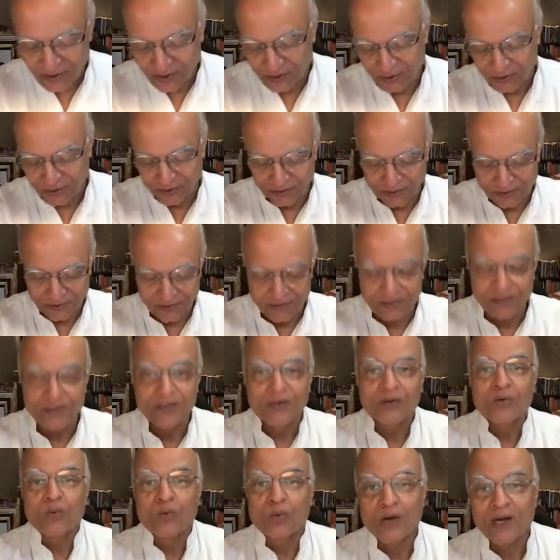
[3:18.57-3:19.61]
on
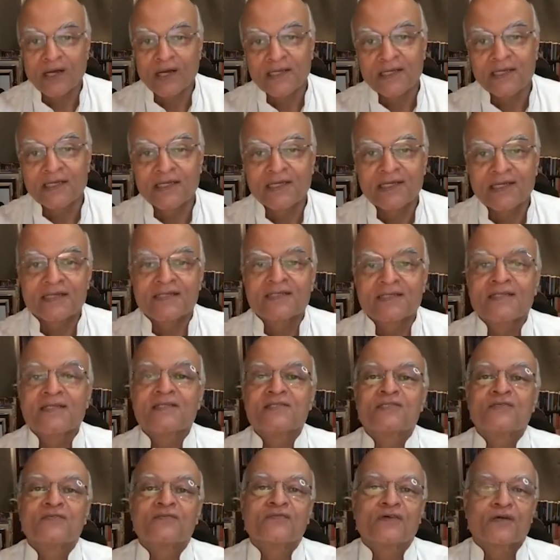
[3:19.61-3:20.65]
why India
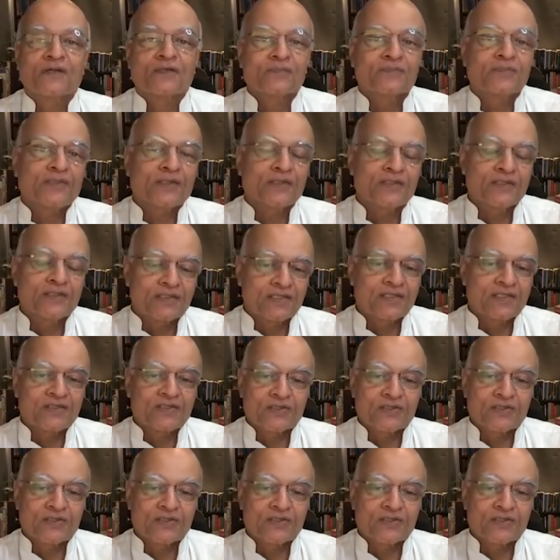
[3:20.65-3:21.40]
needs a foreign policy.